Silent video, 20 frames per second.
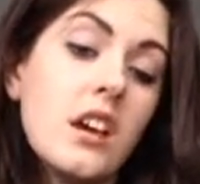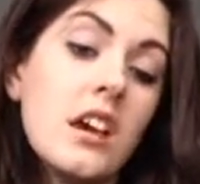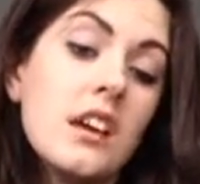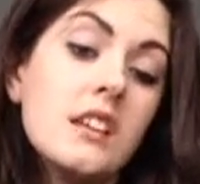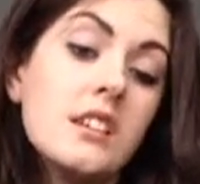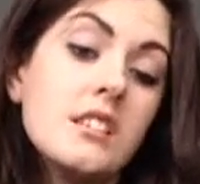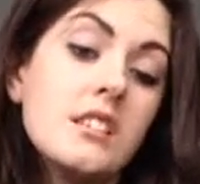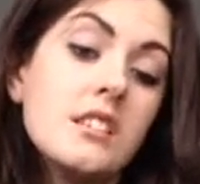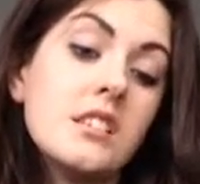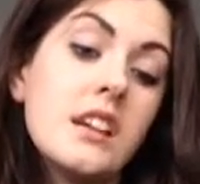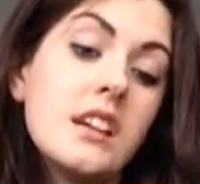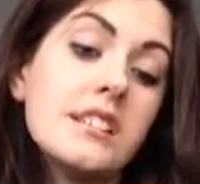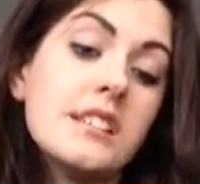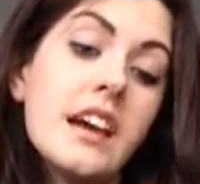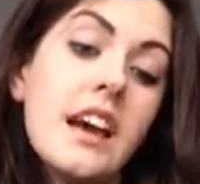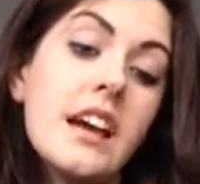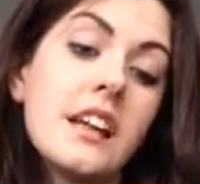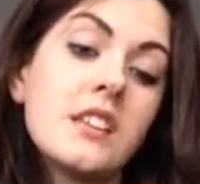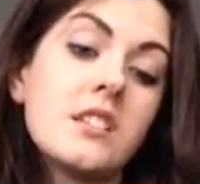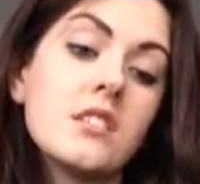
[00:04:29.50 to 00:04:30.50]
in year
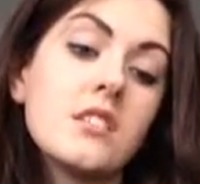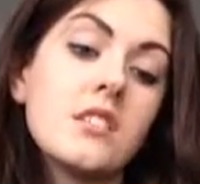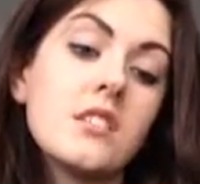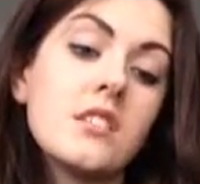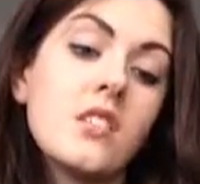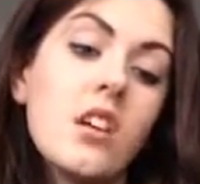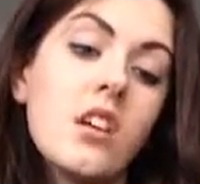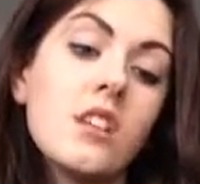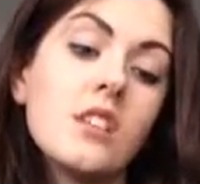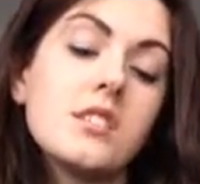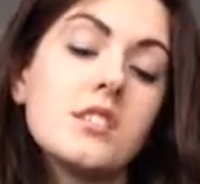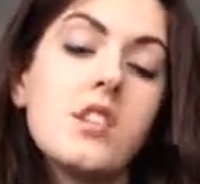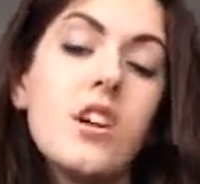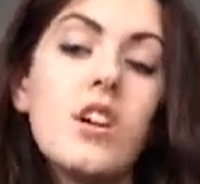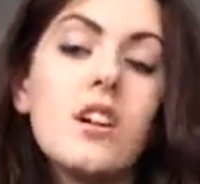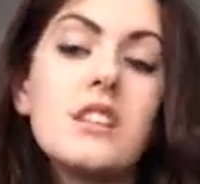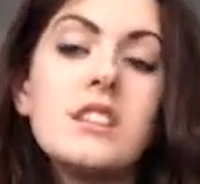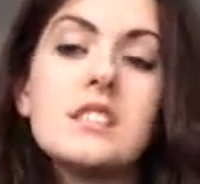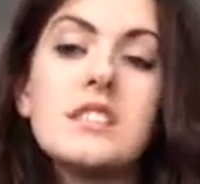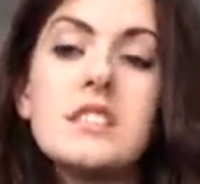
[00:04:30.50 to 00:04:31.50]
10, like
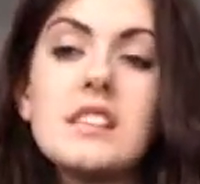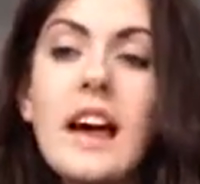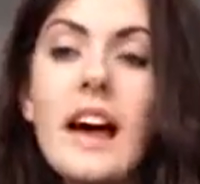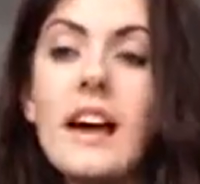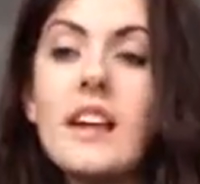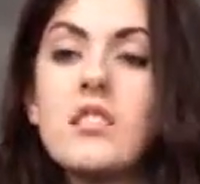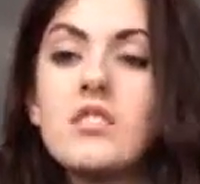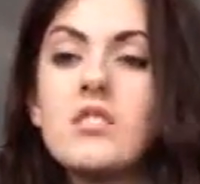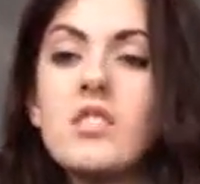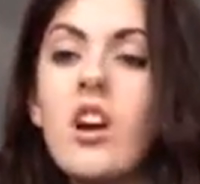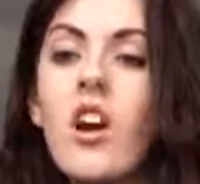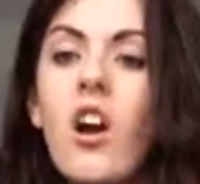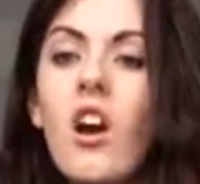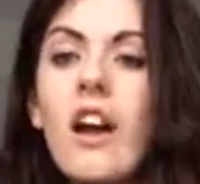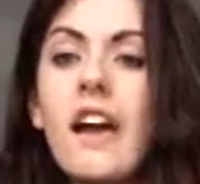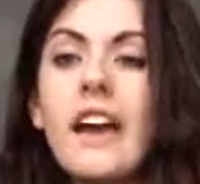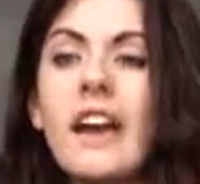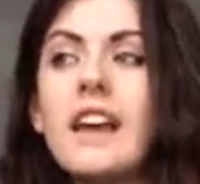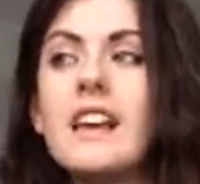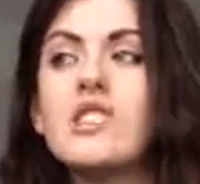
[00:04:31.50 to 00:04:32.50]
science, and
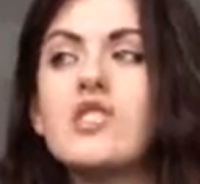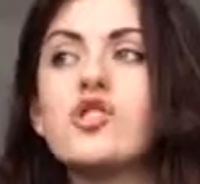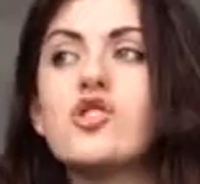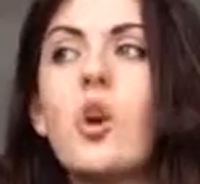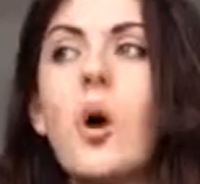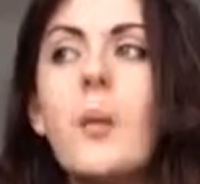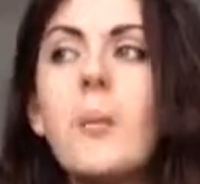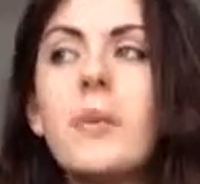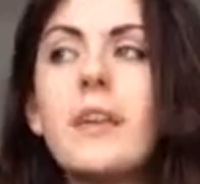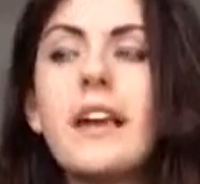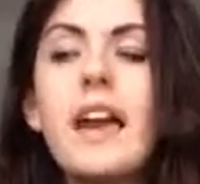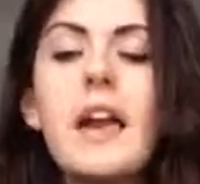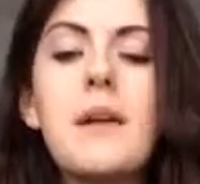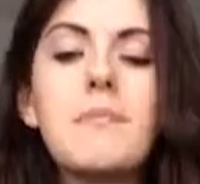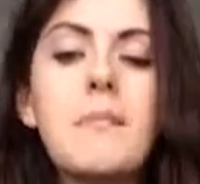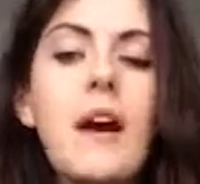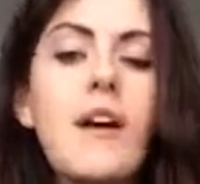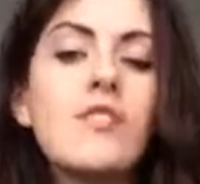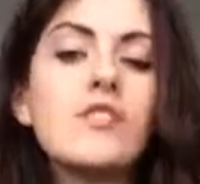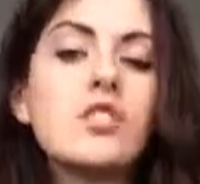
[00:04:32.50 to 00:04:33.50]
it is complicated
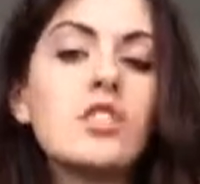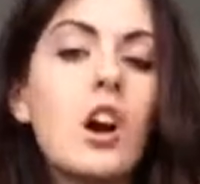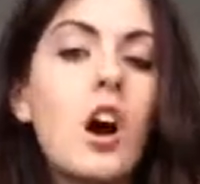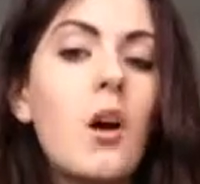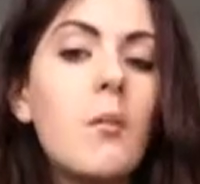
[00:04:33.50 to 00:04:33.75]
maths.